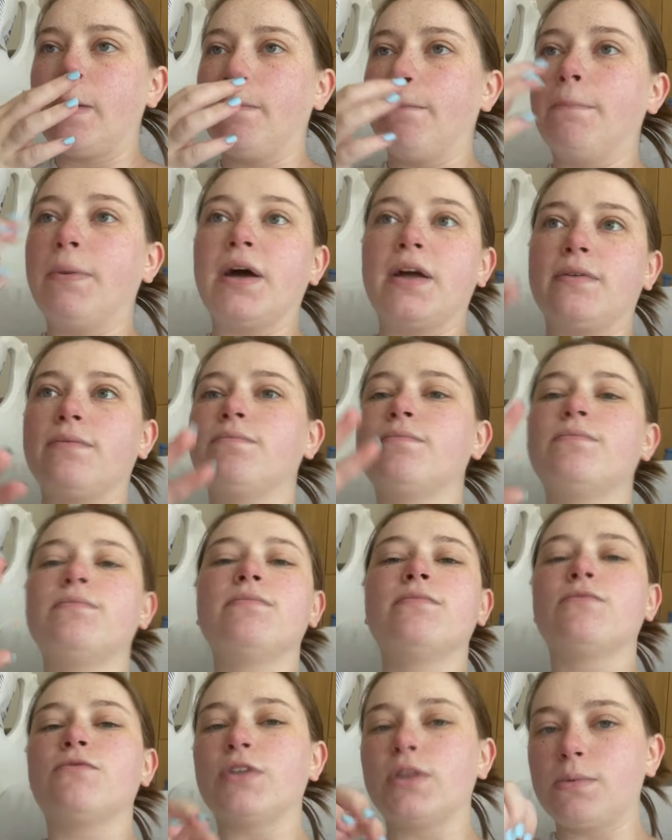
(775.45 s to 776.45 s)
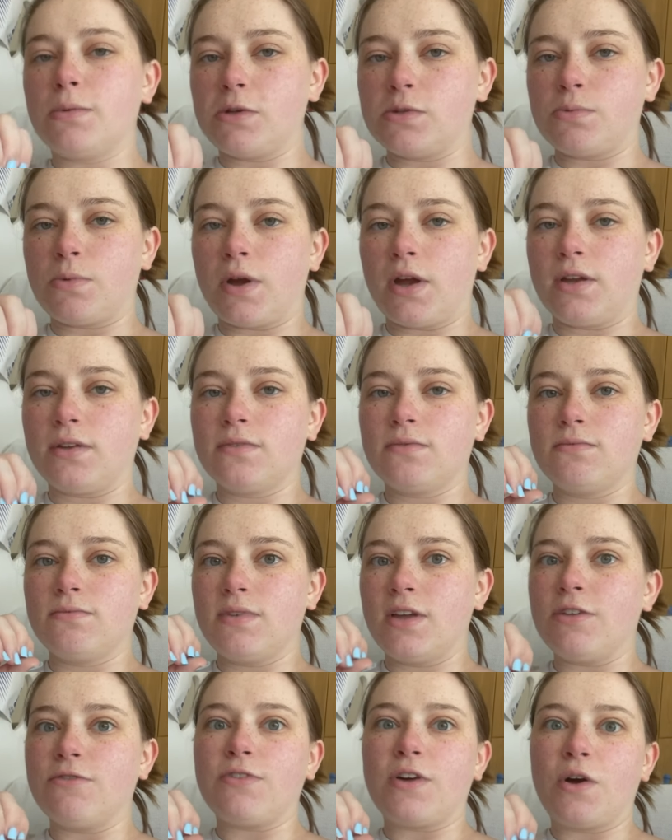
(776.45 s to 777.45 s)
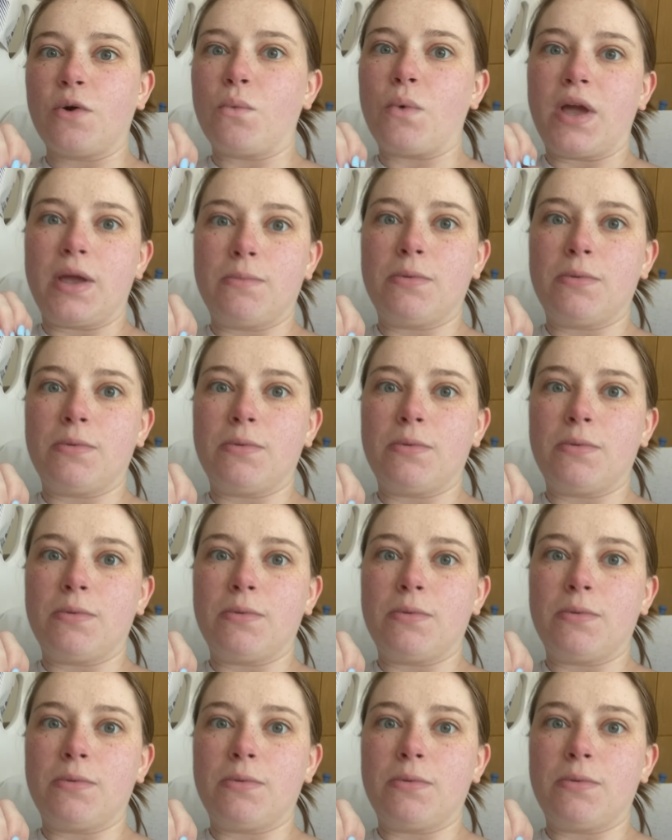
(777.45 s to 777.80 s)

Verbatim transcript: But for the most part, it felt way